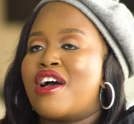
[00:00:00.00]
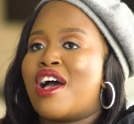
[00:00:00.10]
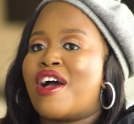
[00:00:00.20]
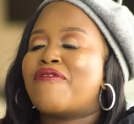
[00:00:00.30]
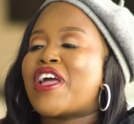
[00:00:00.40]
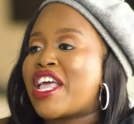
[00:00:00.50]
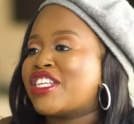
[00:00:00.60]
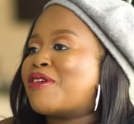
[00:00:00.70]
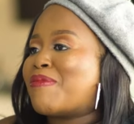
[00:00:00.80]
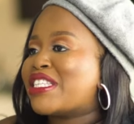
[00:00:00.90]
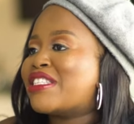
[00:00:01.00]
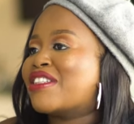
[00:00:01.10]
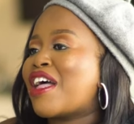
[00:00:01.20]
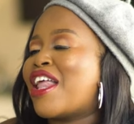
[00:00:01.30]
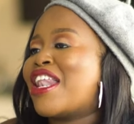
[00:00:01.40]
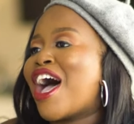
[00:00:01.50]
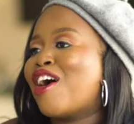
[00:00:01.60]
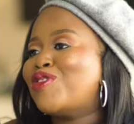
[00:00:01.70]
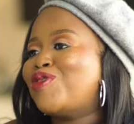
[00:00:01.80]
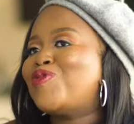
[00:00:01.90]
uh, financial muscle
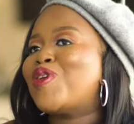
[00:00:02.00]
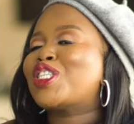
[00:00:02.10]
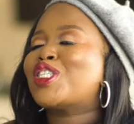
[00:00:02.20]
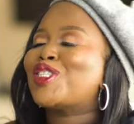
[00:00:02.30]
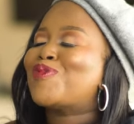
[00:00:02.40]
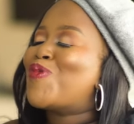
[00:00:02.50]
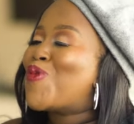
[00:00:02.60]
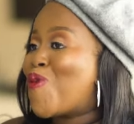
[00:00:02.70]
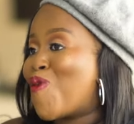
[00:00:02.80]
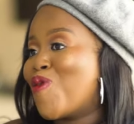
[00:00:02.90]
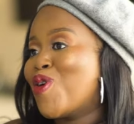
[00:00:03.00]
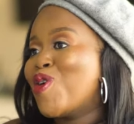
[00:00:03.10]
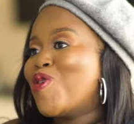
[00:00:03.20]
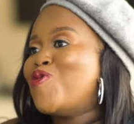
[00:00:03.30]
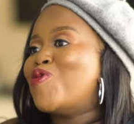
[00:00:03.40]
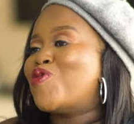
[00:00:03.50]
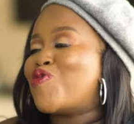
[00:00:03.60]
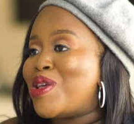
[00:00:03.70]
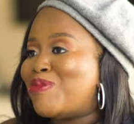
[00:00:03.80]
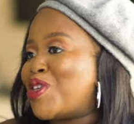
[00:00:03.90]
allows you to explore your
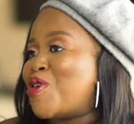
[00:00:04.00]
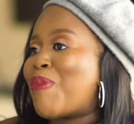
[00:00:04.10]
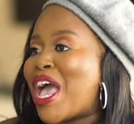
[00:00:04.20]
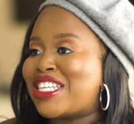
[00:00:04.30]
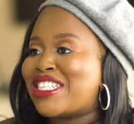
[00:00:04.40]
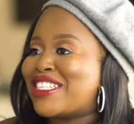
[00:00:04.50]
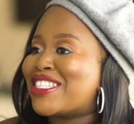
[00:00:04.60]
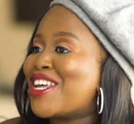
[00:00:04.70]
dreams and your passions